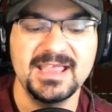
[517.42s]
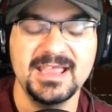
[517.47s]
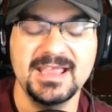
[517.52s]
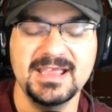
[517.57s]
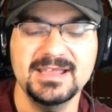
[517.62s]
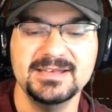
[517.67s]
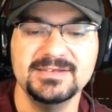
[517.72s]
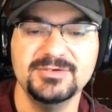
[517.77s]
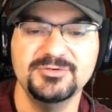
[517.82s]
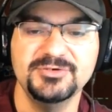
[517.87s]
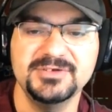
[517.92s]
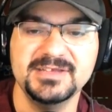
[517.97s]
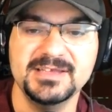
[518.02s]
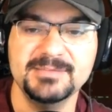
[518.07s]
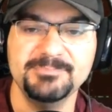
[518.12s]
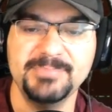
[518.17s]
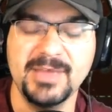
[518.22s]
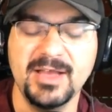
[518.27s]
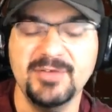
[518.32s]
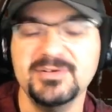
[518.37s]
And you'll
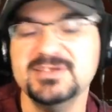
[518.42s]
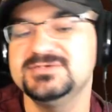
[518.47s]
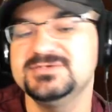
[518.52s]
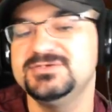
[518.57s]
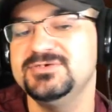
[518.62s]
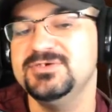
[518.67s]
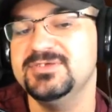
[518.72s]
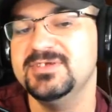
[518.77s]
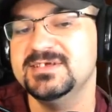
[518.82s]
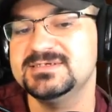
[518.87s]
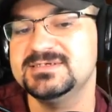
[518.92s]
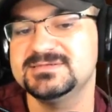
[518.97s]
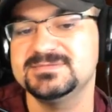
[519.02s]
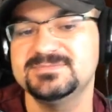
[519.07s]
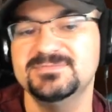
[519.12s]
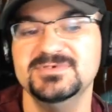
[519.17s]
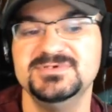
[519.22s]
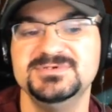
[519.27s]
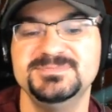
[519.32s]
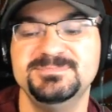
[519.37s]
get bounties through
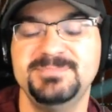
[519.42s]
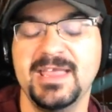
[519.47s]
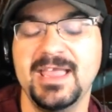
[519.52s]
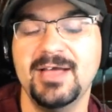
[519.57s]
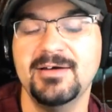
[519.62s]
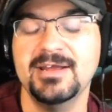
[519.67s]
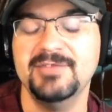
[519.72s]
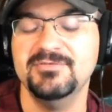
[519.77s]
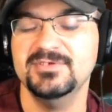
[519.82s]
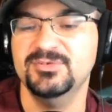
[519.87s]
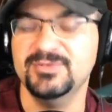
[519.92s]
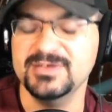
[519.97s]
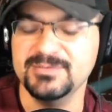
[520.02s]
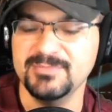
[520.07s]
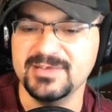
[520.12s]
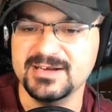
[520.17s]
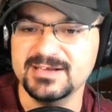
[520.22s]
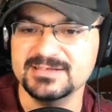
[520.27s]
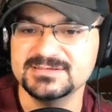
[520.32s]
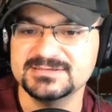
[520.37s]
this, which pay out every
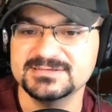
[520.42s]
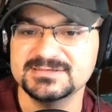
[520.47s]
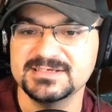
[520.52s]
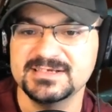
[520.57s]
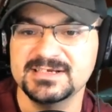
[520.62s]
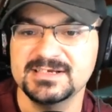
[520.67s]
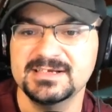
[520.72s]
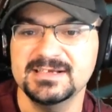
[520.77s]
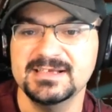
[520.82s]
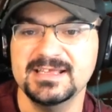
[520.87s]
20 minutes.